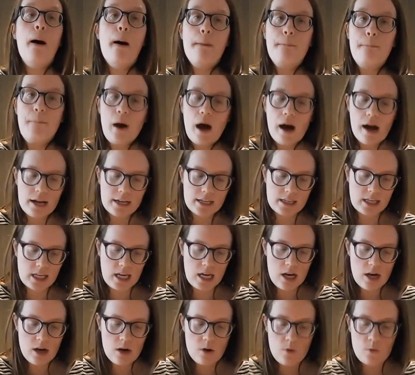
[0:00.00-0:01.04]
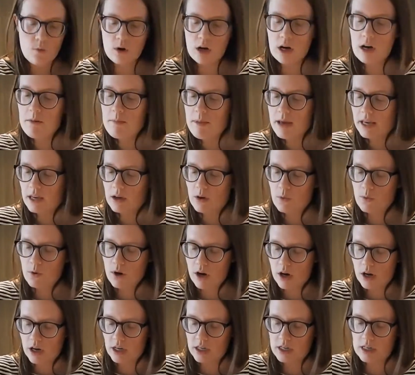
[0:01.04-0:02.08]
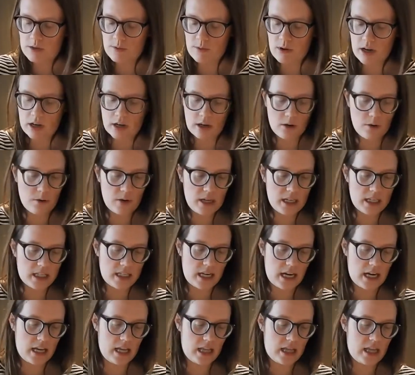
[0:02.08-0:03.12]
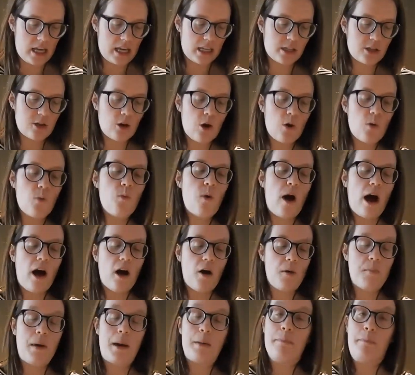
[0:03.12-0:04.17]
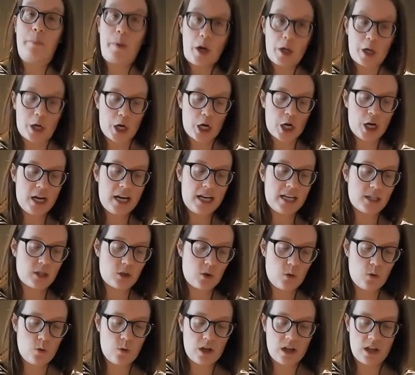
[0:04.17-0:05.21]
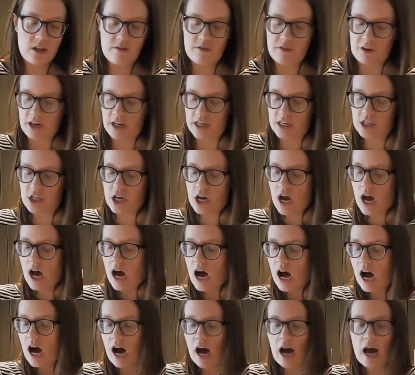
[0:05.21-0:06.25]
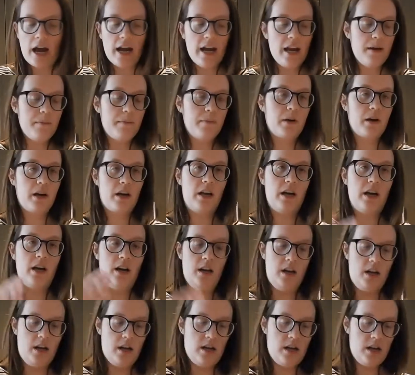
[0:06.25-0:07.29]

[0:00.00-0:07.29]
But we're gonna make it work because we're not gonna waste anything. So while my butter is cooling in the fridge, I am gonna